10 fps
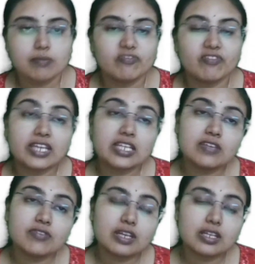
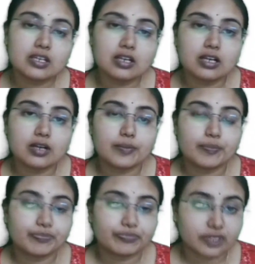Very many
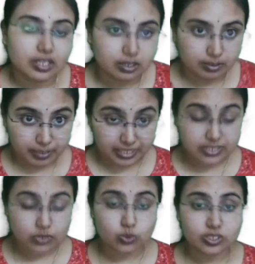
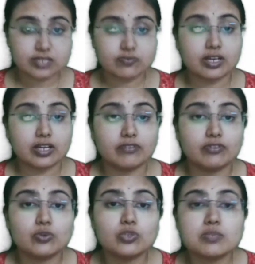students were
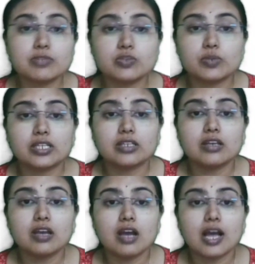confused between